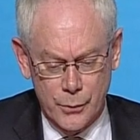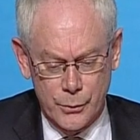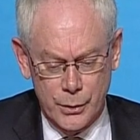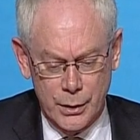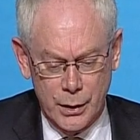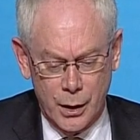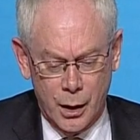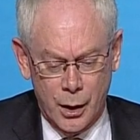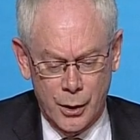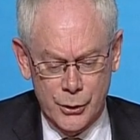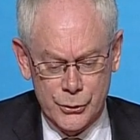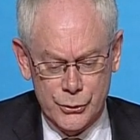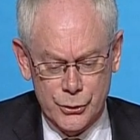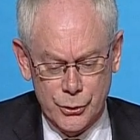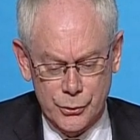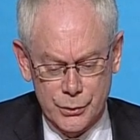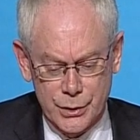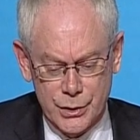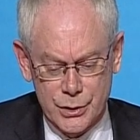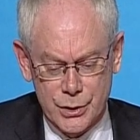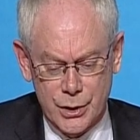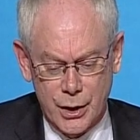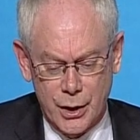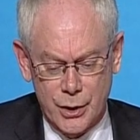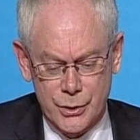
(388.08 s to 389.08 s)
We also
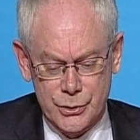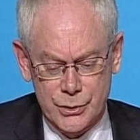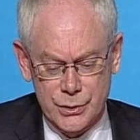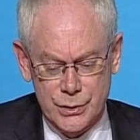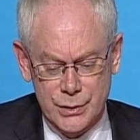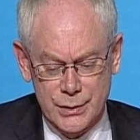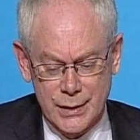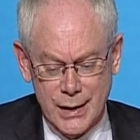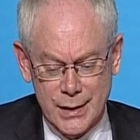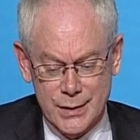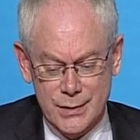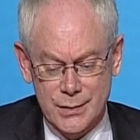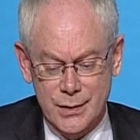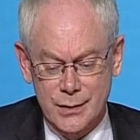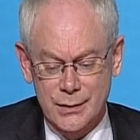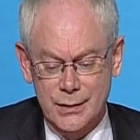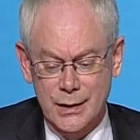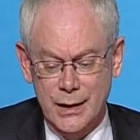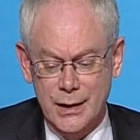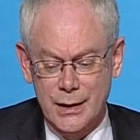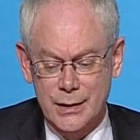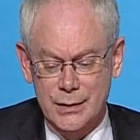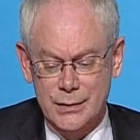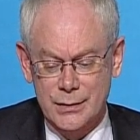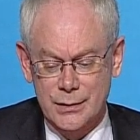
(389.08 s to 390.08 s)
discussed
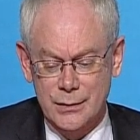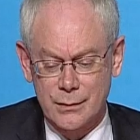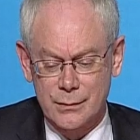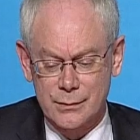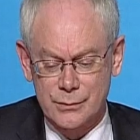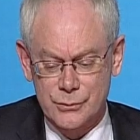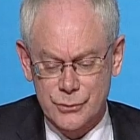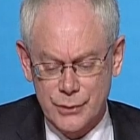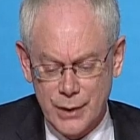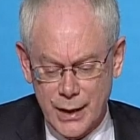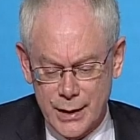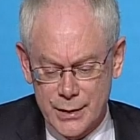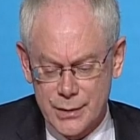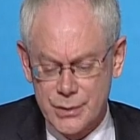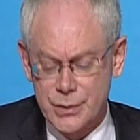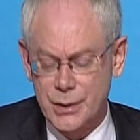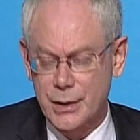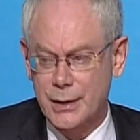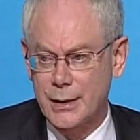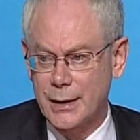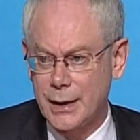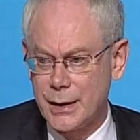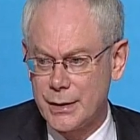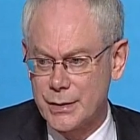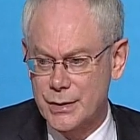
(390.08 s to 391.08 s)
yesterday's
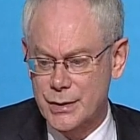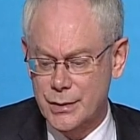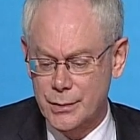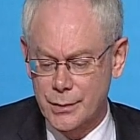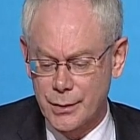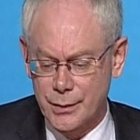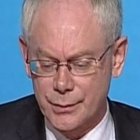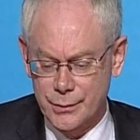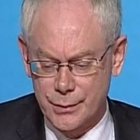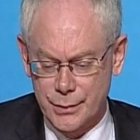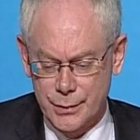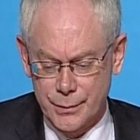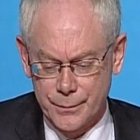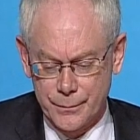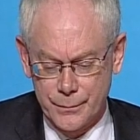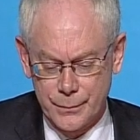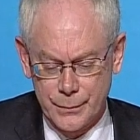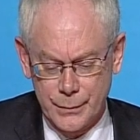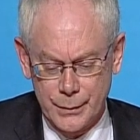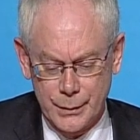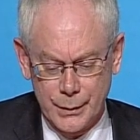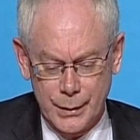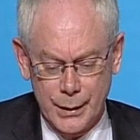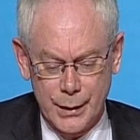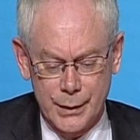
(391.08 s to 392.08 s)
tragic incident
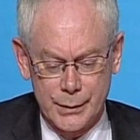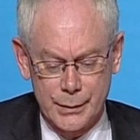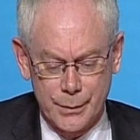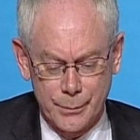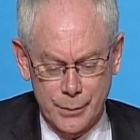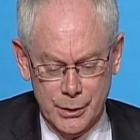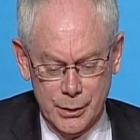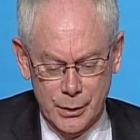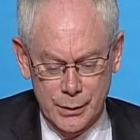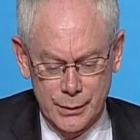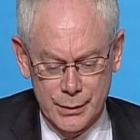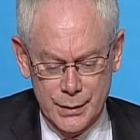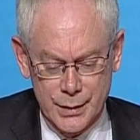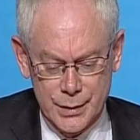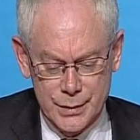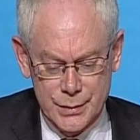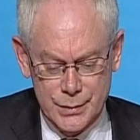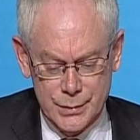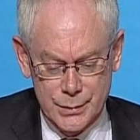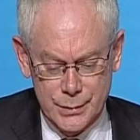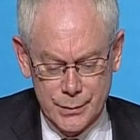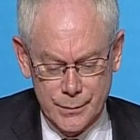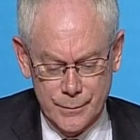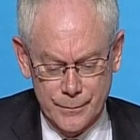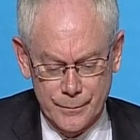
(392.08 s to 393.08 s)
in the Middle
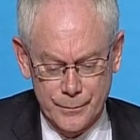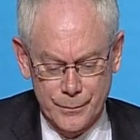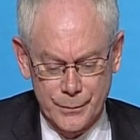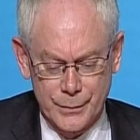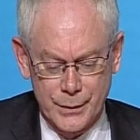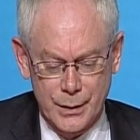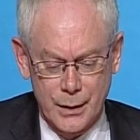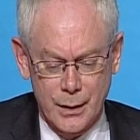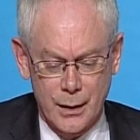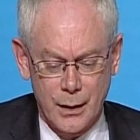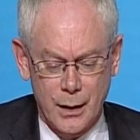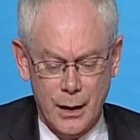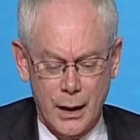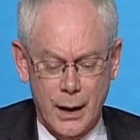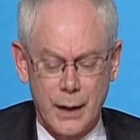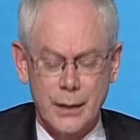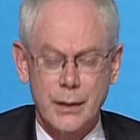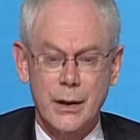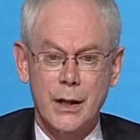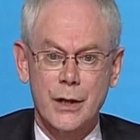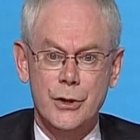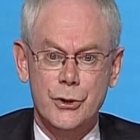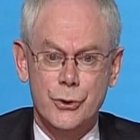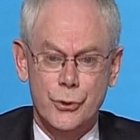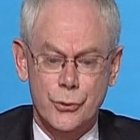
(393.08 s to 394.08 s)
East
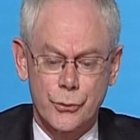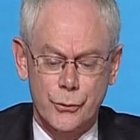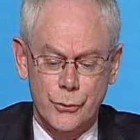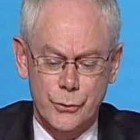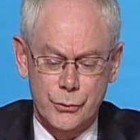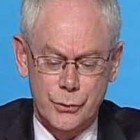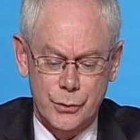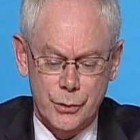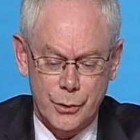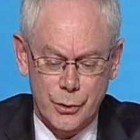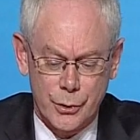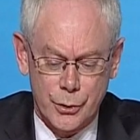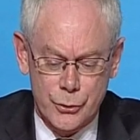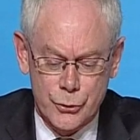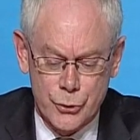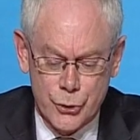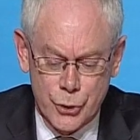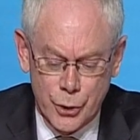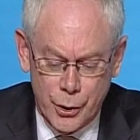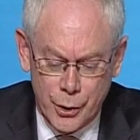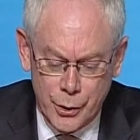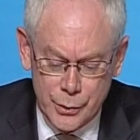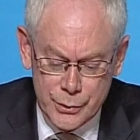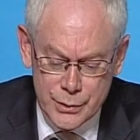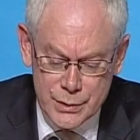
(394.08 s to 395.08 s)
and issued a
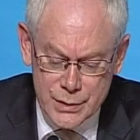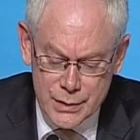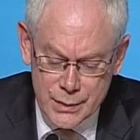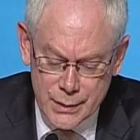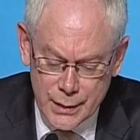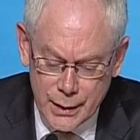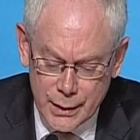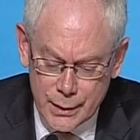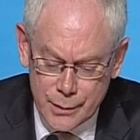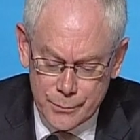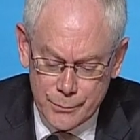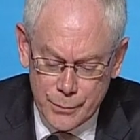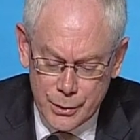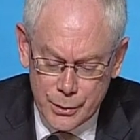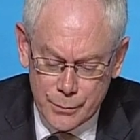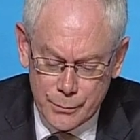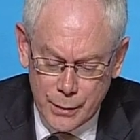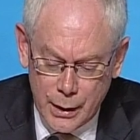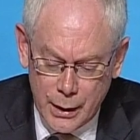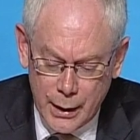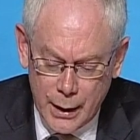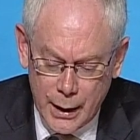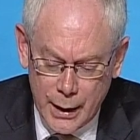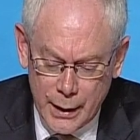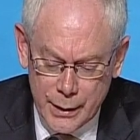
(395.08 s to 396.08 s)
joint
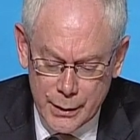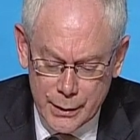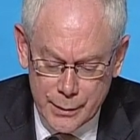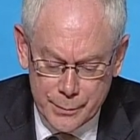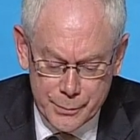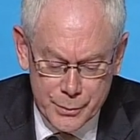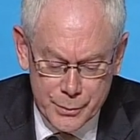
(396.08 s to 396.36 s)
statement by High